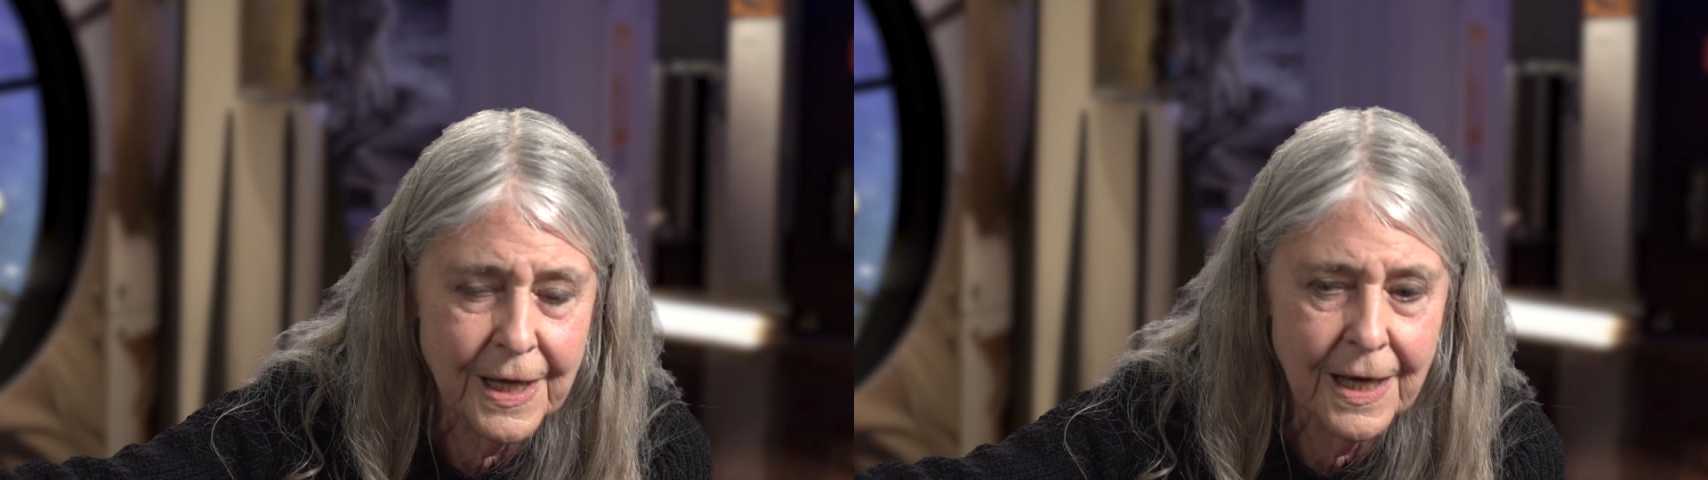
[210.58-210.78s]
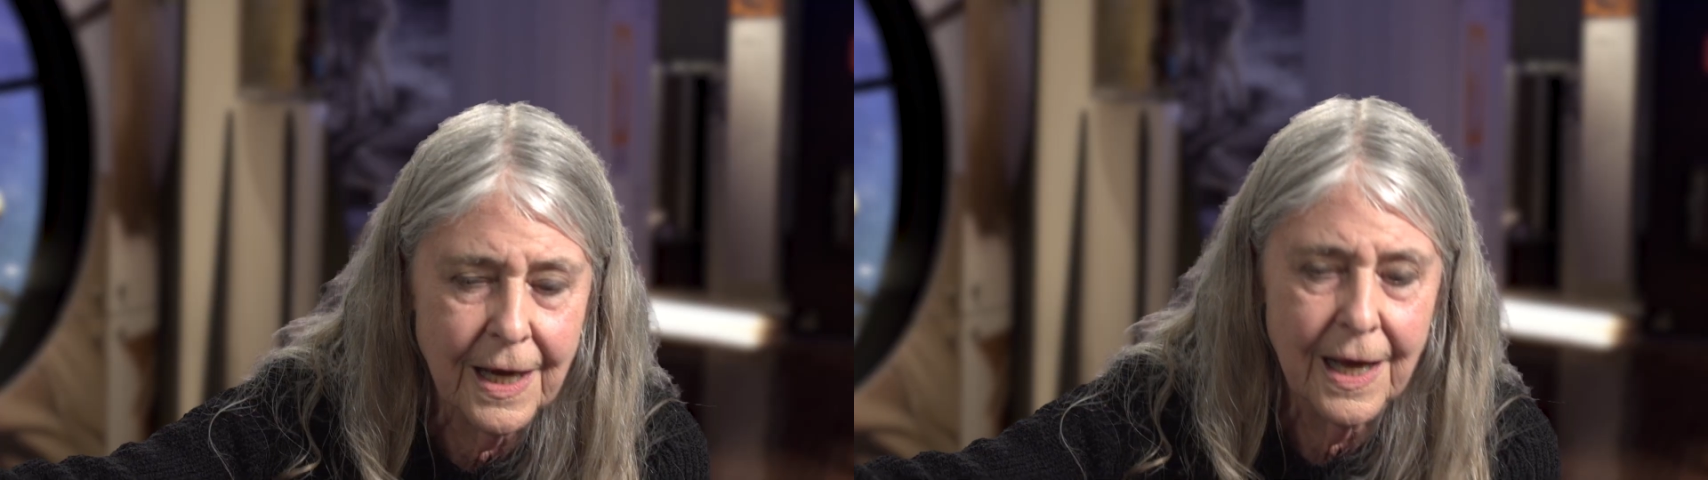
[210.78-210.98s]

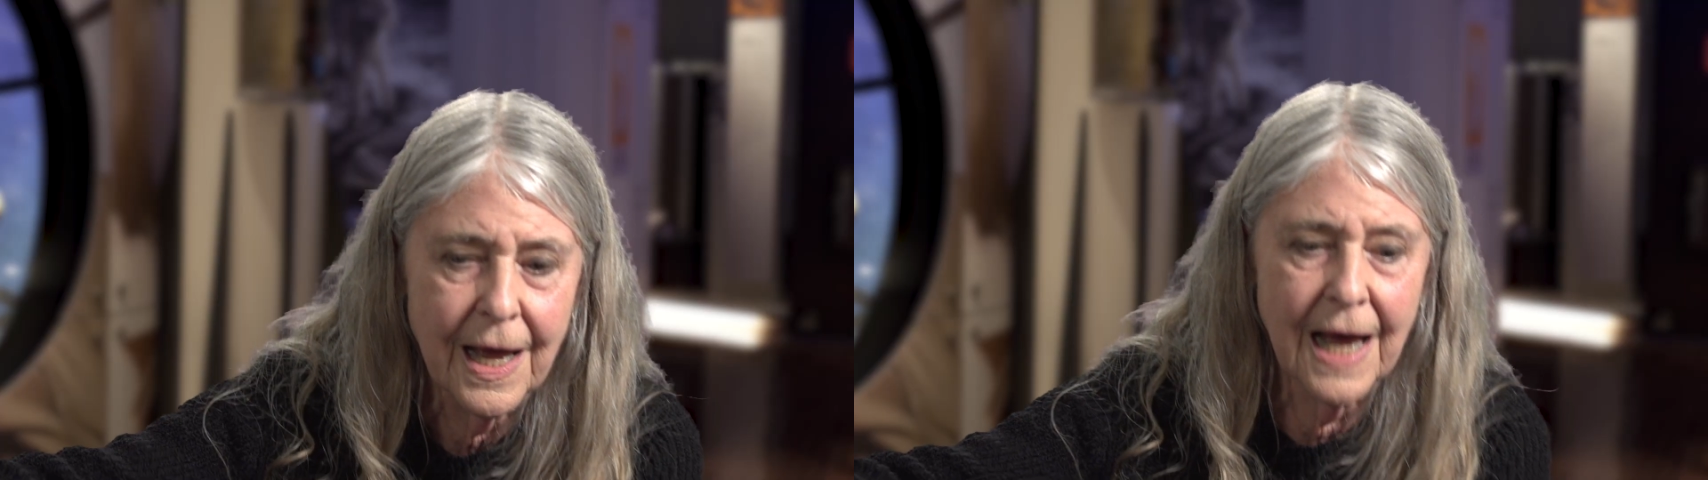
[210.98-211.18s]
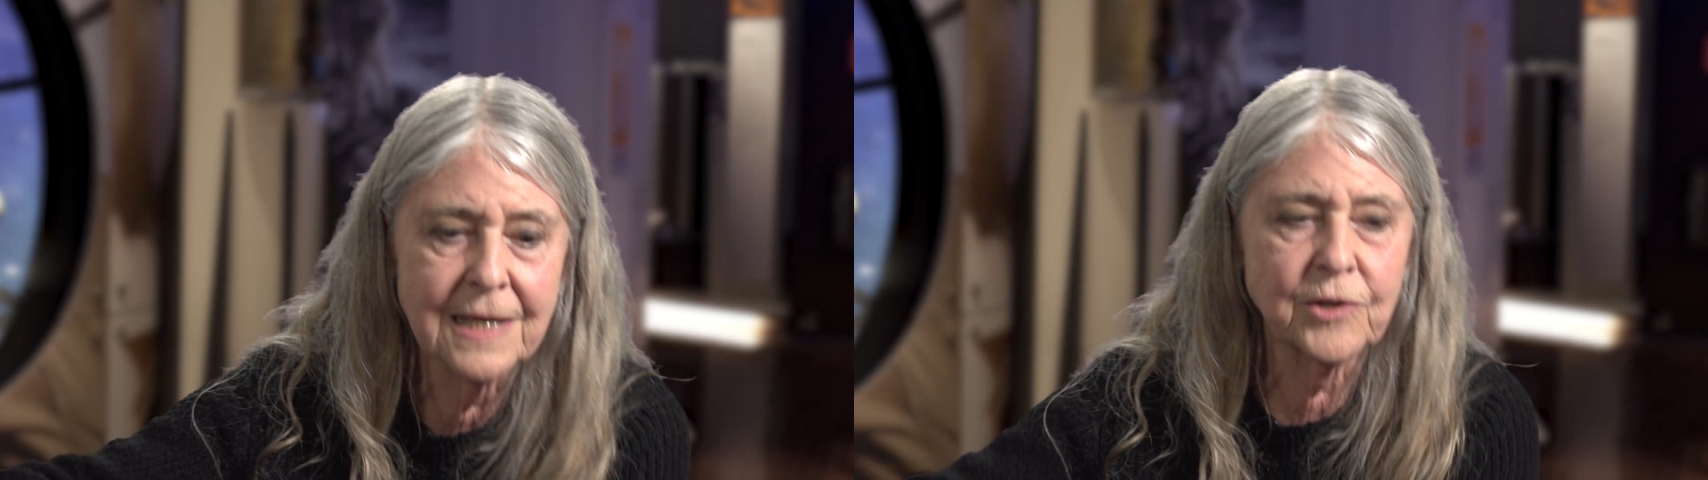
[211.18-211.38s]
the
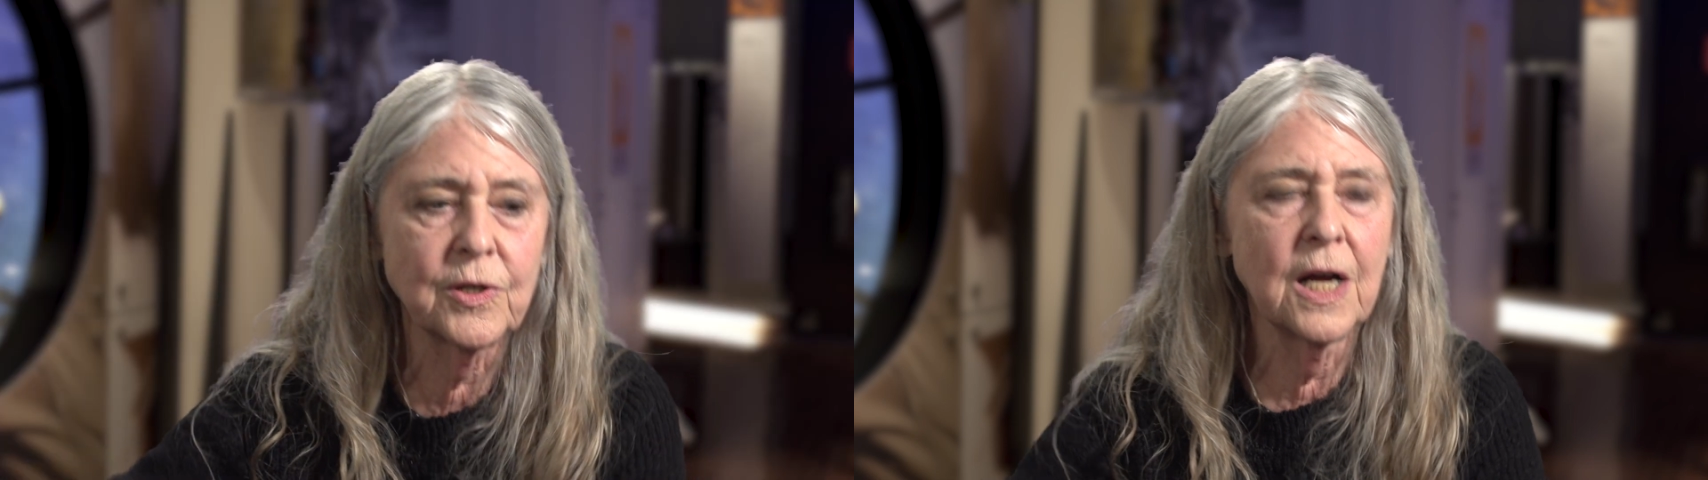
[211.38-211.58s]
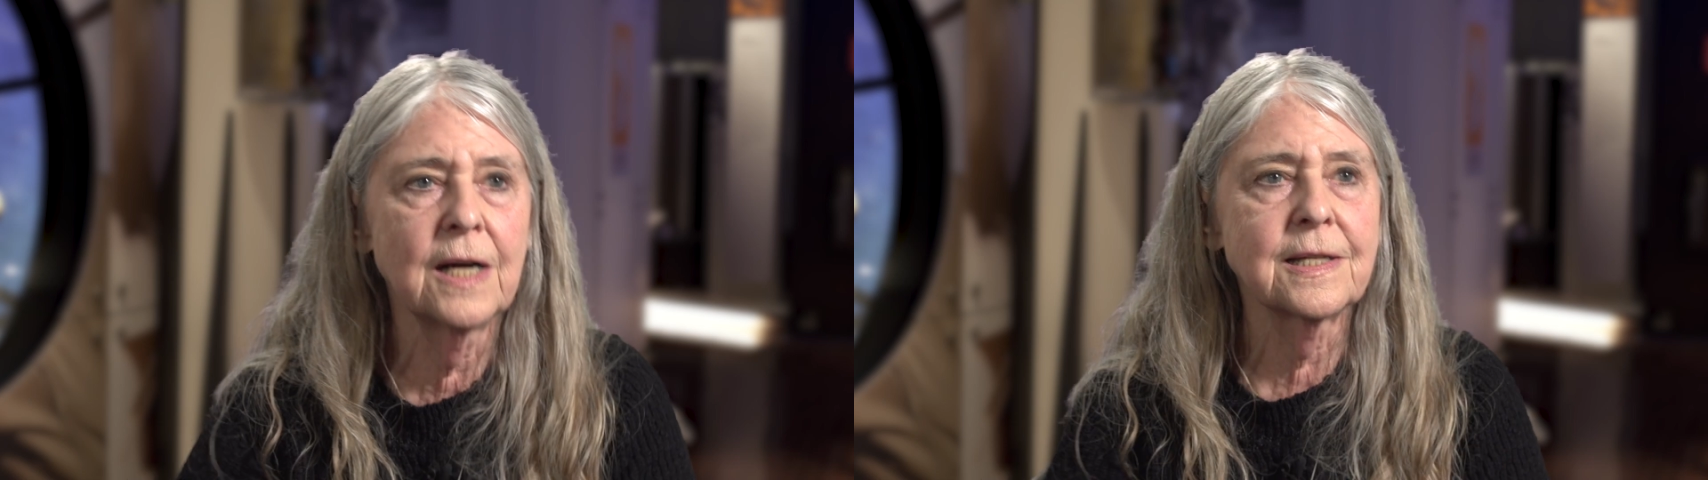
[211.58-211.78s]

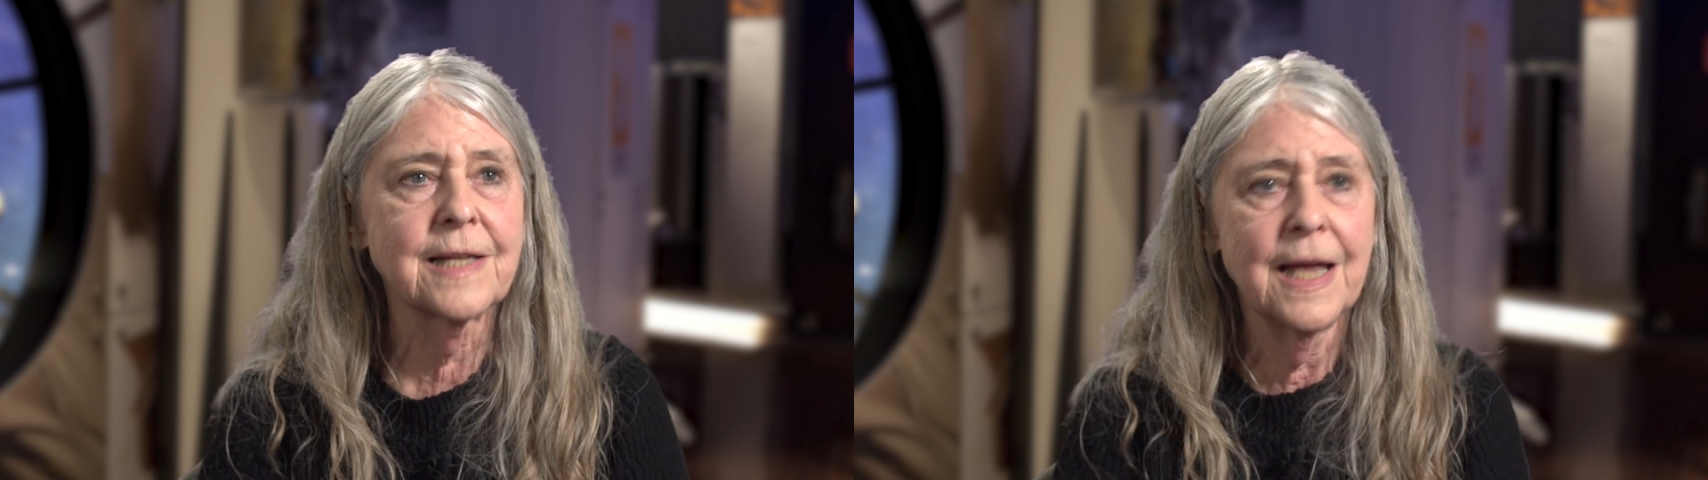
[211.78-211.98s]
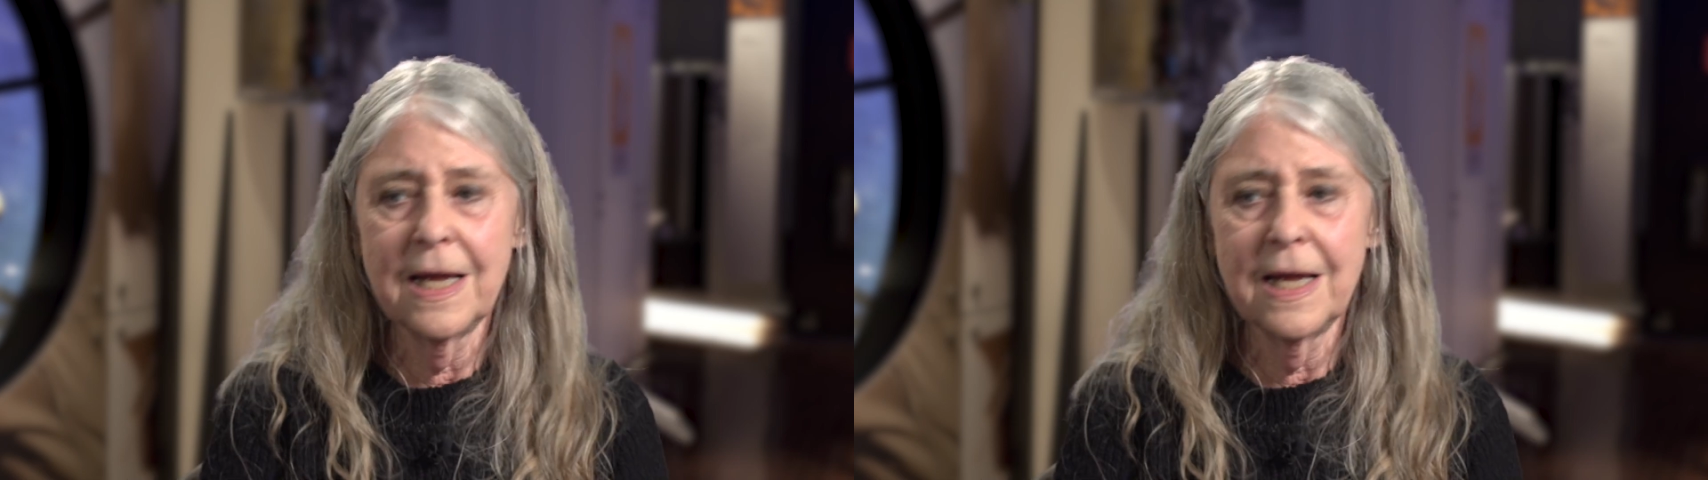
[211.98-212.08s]
astronauts.